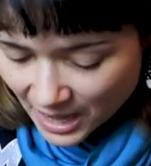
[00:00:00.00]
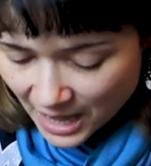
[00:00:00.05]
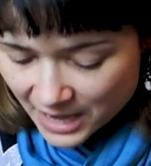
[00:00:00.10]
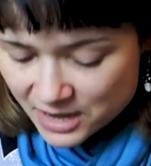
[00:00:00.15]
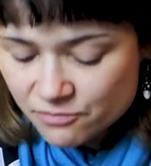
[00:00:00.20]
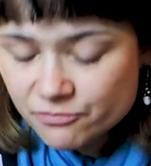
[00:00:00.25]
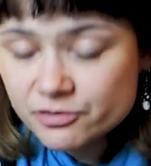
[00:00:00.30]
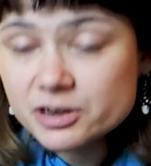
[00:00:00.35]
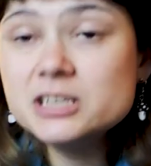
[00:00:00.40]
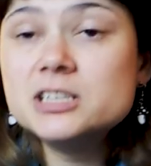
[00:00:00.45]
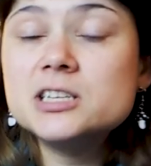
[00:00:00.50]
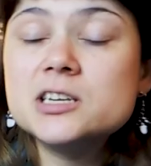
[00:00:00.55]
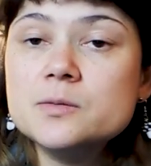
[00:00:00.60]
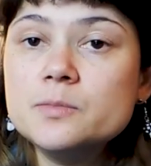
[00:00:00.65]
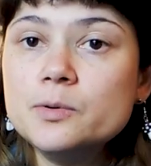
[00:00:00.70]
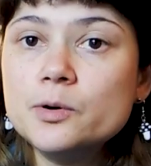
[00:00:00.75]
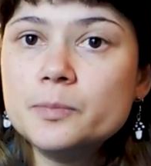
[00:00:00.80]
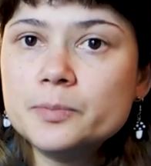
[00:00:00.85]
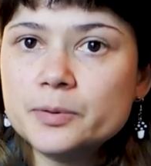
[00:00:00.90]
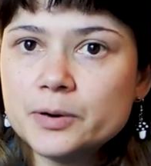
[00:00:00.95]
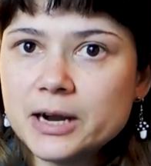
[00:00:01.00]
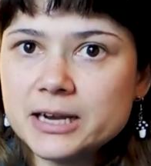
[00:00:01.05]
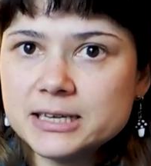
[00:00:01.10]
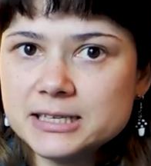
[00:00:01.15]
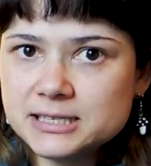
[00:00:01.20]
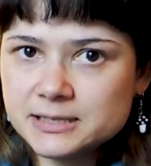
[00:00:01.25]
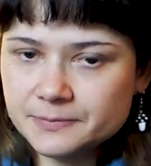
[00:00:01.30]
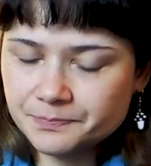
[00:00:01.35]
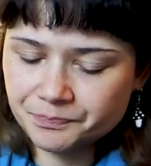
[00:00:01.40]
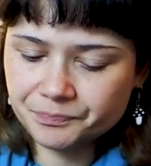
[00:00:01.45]
at a reasonable
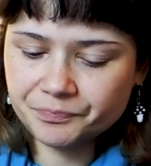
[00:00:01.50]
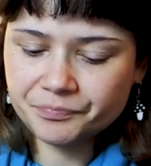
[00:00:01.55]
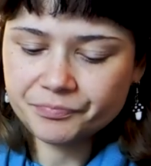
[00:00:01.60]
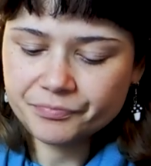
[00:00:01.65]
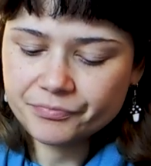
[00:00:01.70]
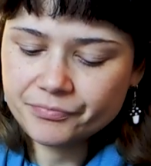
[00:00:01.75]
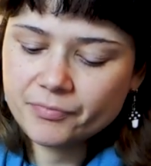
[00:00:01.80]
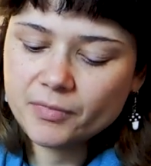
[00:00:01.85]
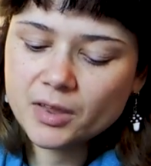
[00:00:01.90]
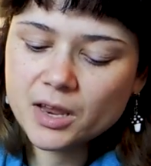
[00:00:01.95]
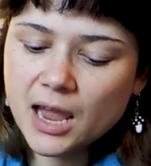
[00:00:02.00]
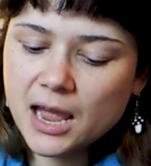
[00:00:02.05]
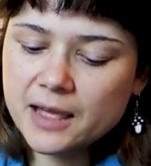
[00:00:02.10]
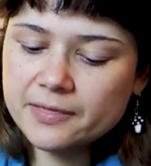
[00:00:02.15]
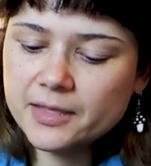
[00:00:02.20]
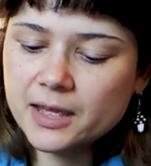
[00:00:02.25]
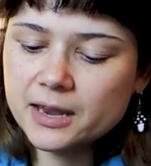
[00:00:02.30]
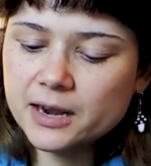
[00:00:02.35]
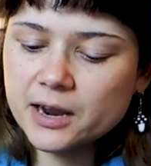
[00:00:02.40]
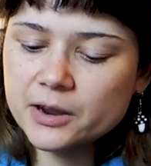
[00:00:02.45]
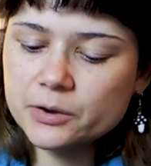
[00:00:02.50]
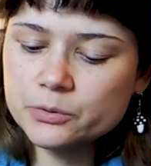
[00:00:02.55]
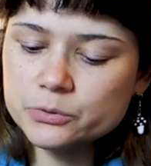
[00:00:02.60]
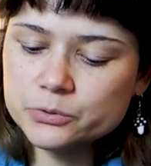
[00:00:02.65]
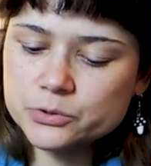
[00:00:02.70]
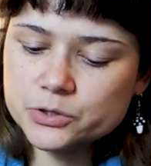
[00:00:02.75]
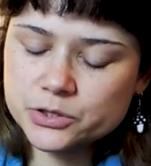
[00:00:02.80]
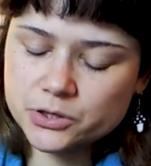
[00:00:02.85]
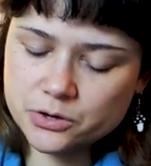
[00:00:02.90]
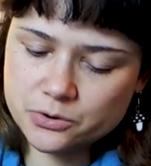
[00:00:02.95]
price. And then I
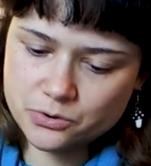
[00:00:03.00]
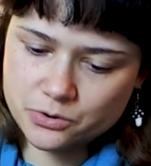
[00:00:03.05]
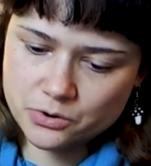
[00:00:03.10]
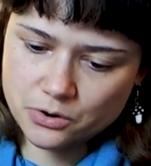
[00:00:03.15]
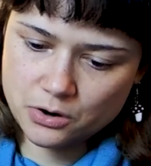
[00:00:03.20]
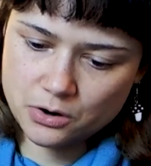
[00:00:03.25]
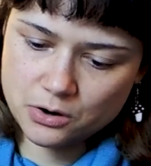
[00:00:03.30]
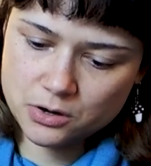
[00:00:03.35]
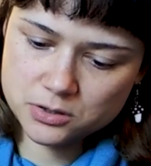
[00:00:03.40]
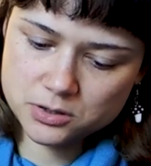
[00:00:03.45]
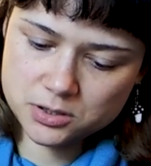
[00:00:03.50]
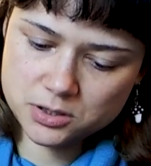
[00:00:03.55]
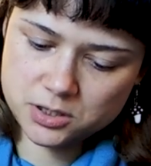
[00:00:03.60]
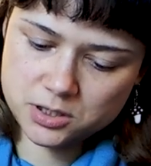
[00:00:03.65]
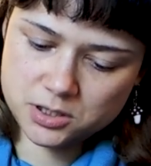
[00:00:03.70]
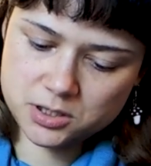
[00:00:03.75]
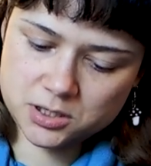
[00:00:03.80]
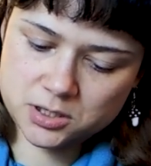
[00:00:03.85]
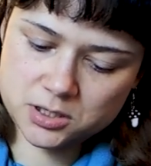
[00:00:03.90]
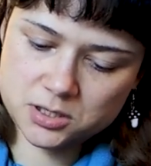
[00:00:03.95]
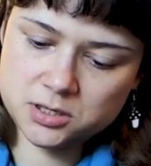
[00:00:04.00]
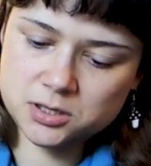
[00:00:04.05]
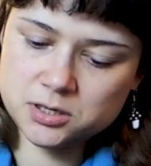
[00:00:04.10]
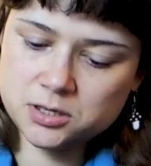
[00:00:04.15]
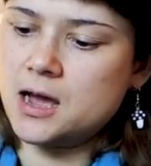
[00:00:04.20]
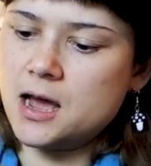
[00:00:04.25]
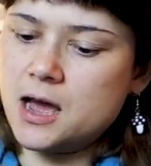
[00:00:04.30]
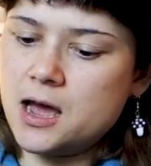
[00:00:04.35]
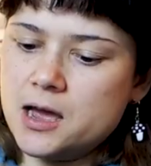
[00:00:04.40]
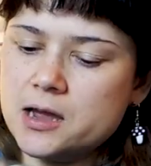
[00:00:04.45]
also got
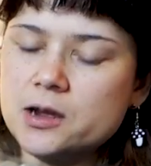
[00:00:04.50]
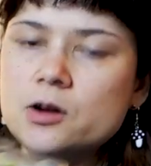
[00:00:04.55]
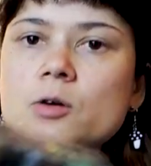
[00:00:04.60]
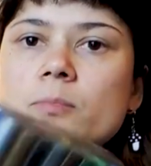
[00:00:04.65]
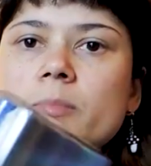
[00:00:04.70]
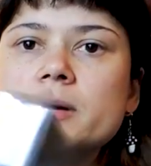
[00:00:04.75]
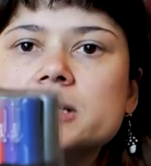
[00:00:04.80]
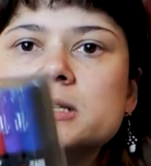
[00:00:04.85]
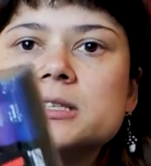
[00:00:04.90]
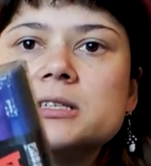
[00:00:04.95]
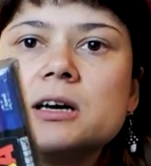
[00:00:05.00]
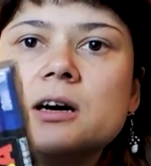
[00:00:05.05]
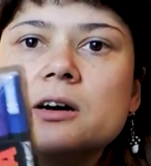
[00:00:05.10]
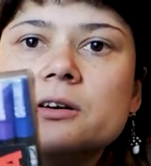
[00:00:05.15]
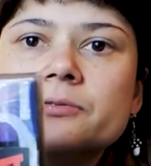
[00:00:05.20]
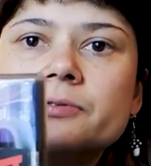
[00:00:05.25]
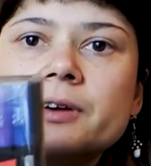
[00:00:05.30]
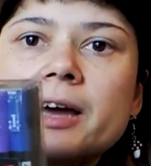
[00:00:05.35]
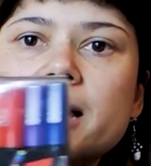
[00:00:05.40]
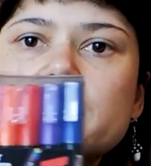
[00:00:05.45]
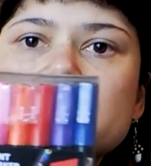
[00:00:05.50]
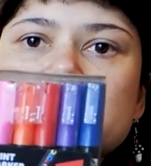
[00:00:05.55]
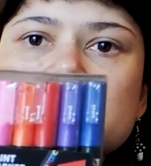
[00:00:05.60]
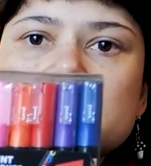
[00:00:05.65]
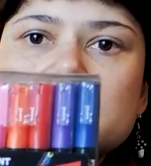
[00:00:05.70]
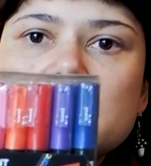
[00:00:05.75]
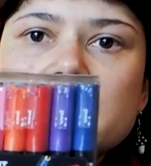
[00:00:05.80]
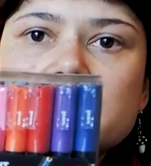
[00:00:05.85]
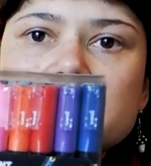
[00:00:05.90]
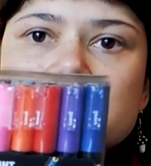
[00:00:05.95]
I got myself a
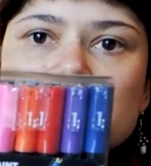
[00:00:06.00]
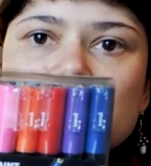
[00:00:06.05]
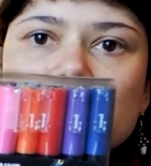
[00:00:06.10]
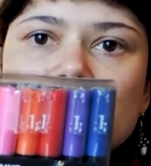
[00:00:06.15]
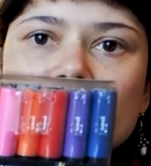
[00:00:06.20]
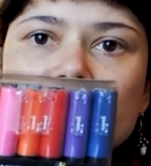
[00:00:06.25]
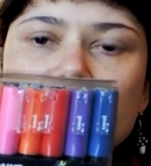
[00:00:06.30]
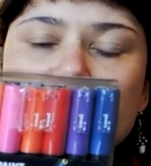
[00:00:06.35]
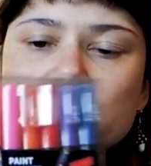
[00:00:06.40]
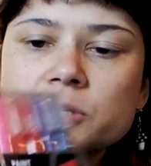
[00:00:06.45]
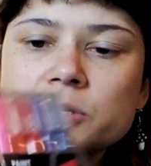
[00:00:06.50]
set of